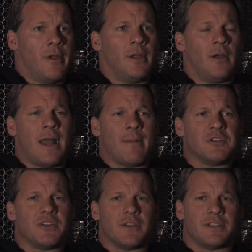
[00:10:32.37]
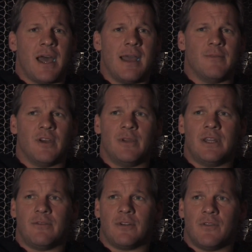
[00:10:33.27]
oh it happens all the time. I mean,
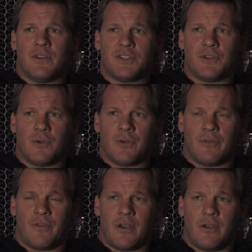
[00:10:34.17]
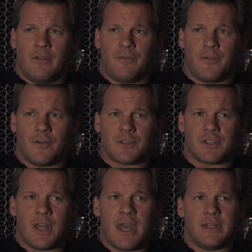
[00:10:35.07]
even on this tour, the very first
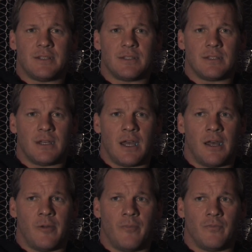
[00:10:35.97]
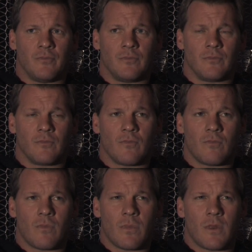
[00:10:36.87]
night, um,
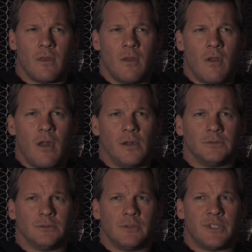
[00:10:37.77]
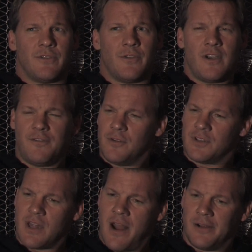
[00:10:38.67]
was it the very
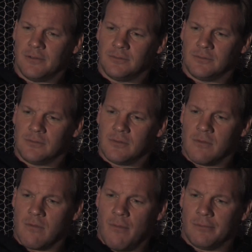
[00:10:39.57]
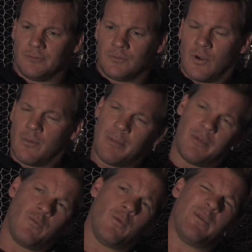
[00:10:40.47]
first night? or maybe
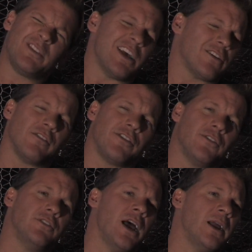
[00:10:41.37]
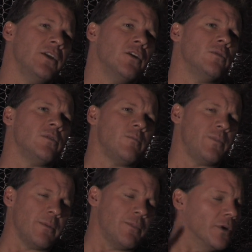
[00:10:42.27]
the second or third night, you know, the
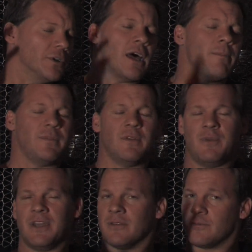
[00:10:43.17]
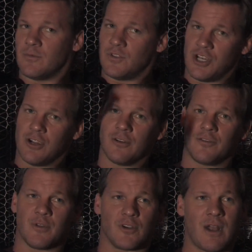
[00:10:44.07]
big build up and the big cheer
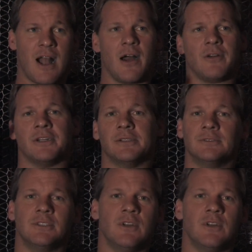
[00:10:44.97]
from the crowd and